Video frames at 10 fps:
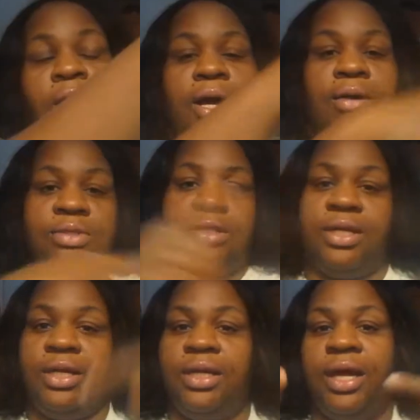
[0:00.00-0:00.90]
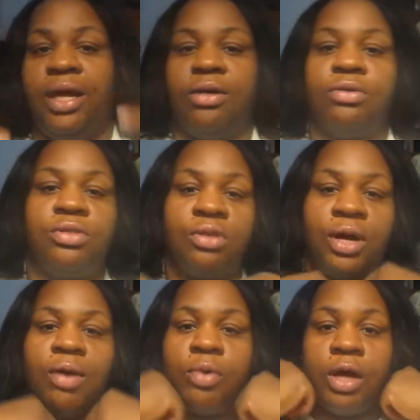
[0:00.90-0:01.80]
I was standing at the angle so
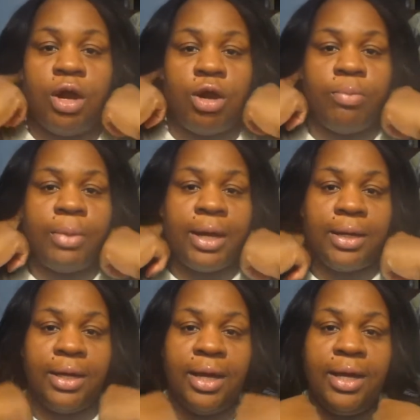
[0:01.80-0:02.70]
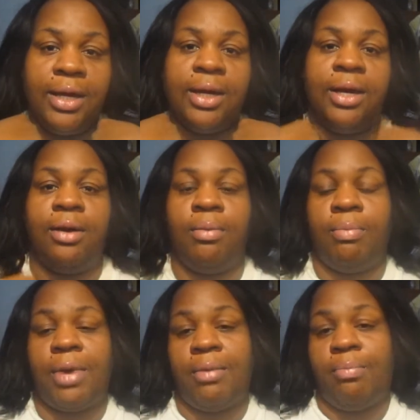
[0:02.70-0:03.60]
I wouldn't hurt my neck,
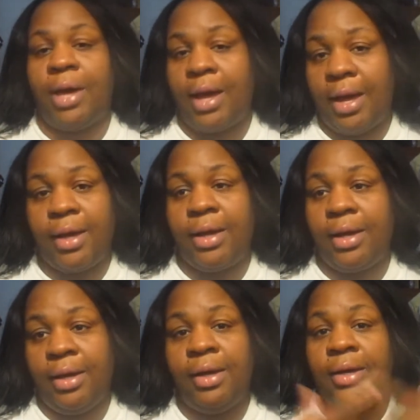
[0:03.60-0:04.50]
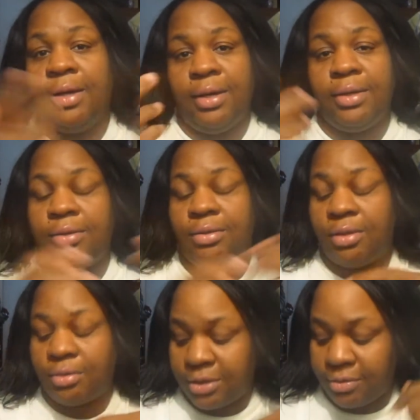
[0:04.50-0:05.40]
my back, you
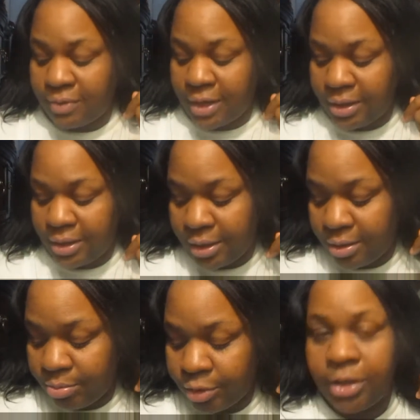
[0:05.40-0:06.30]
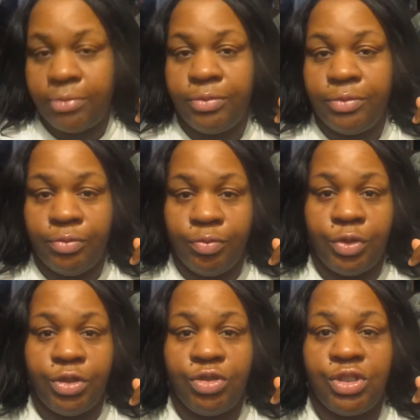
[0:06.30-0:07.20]
know, stuff like that. But
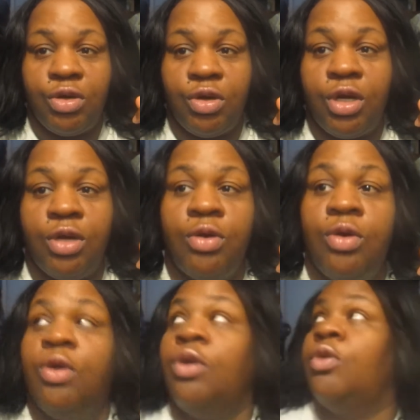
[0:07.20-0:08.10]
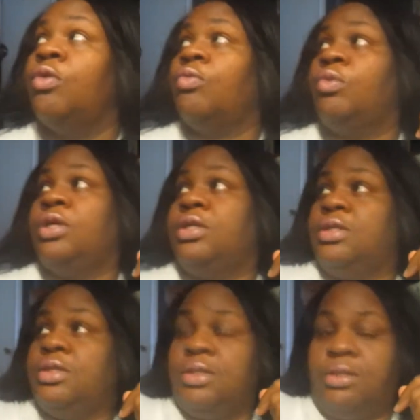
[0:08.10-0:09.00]
when you start with
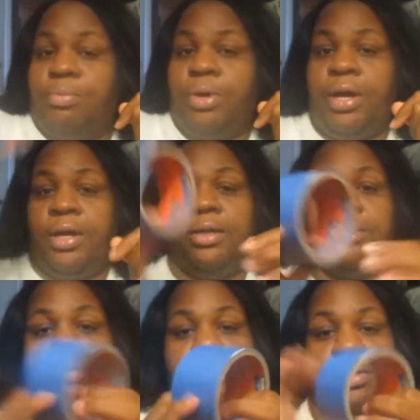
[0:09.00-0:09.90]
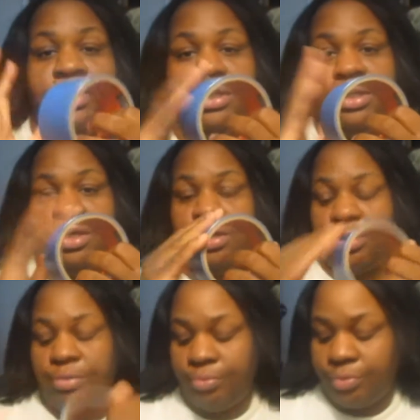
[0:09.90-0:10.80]
the paint, this here,
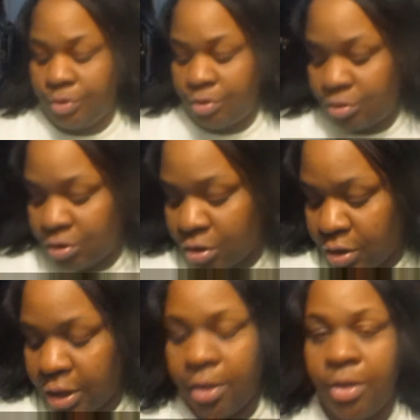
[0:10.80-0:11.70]
you start